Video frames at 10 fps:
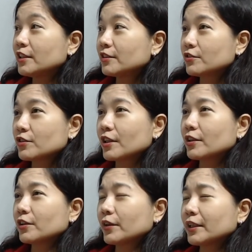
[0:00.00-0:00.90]

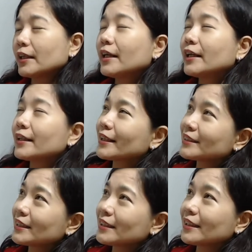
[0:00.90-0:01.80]
John ah, Lloyd. John
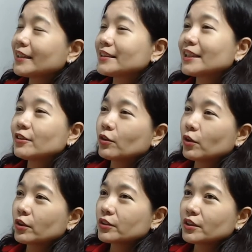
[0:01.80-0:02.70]
Kasi kids and
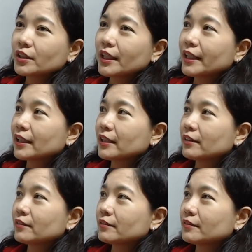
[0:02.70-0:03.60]
dogs are like,
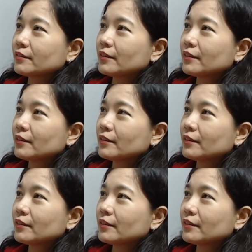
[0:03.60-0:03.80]
mm-hmm.